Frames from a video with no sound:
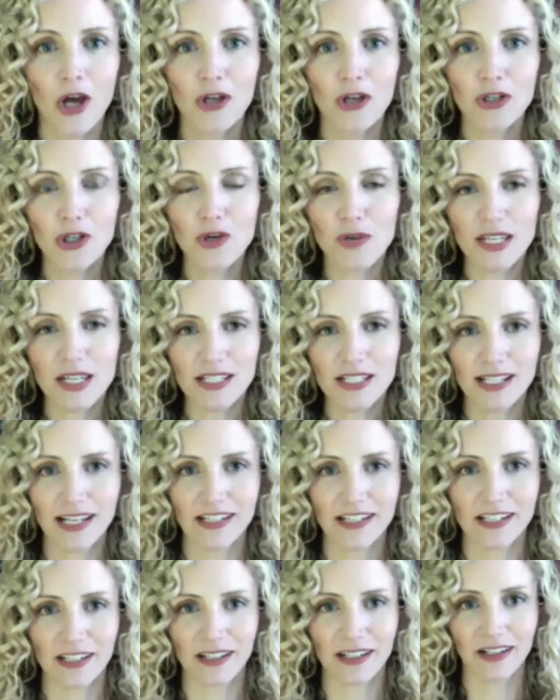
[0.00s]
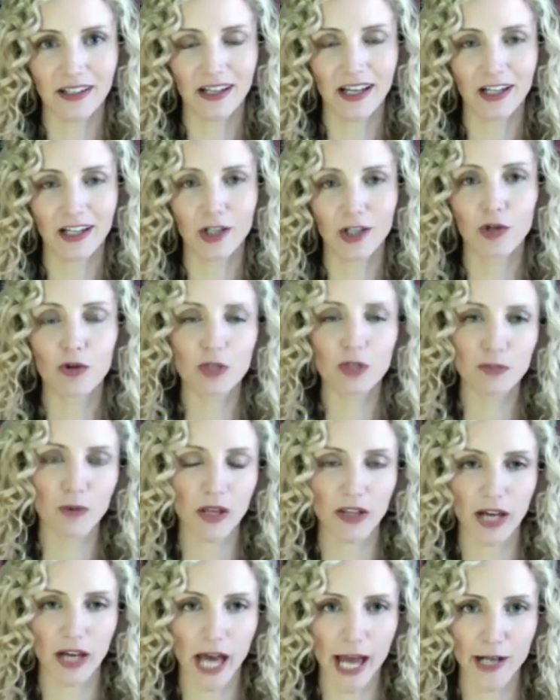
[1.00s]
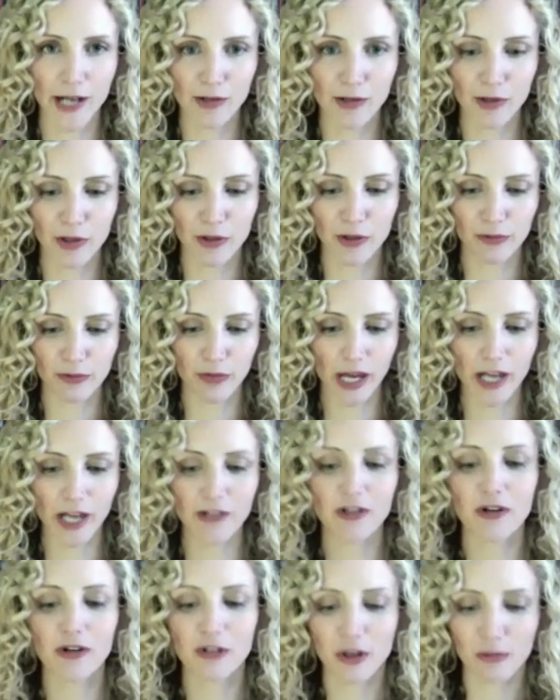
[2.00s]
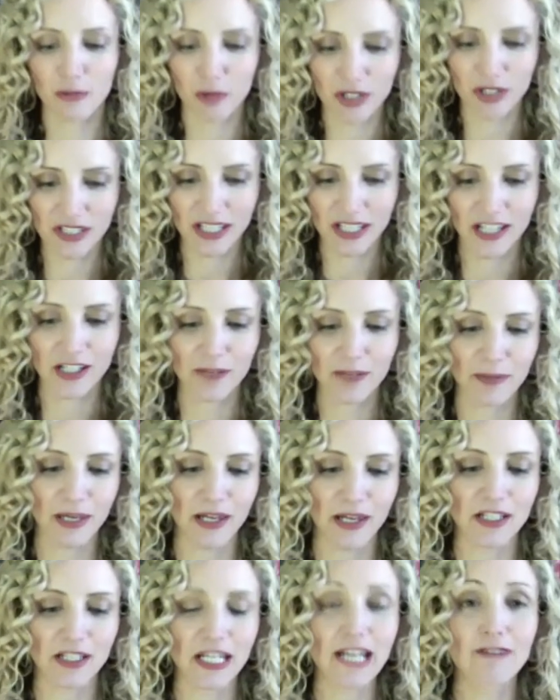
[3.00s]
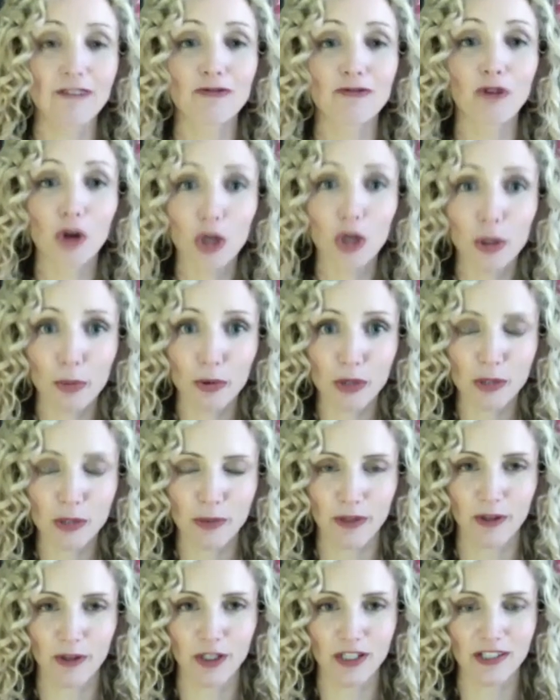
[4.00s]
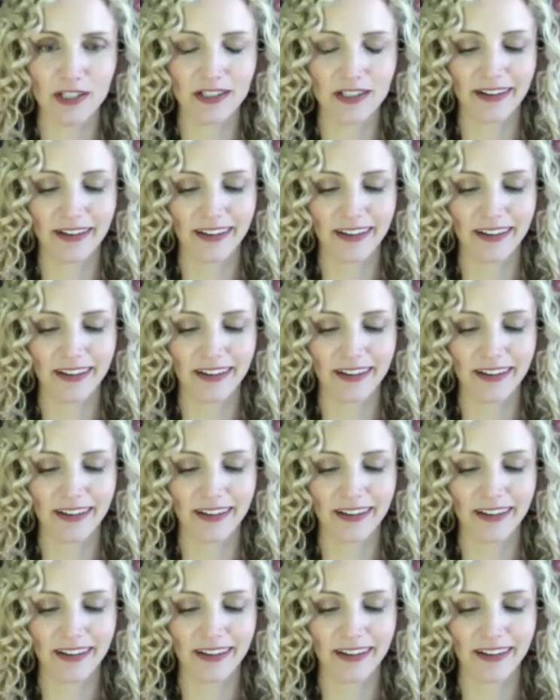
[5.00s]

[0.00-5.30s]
Two weeks later, Claude's mother, Anton- Antonio Boisset, appeared in voluble spirits,